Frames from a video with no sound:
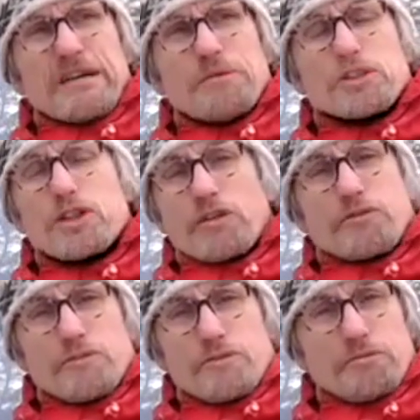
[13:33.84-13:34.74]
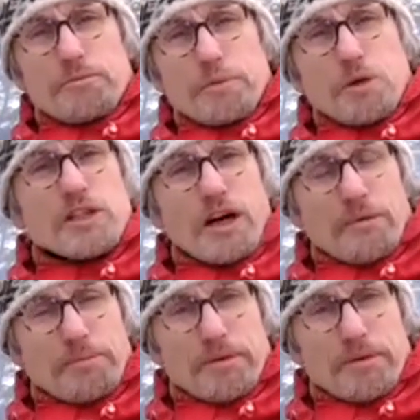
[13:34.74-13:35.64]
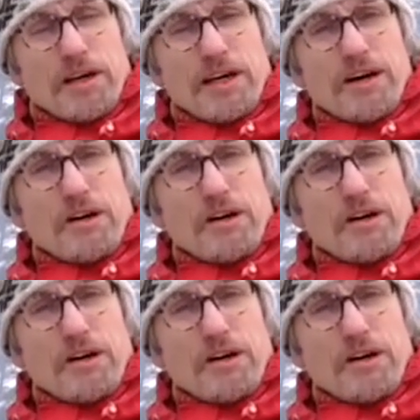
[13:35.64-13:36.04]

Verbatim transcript: was not booked up uh,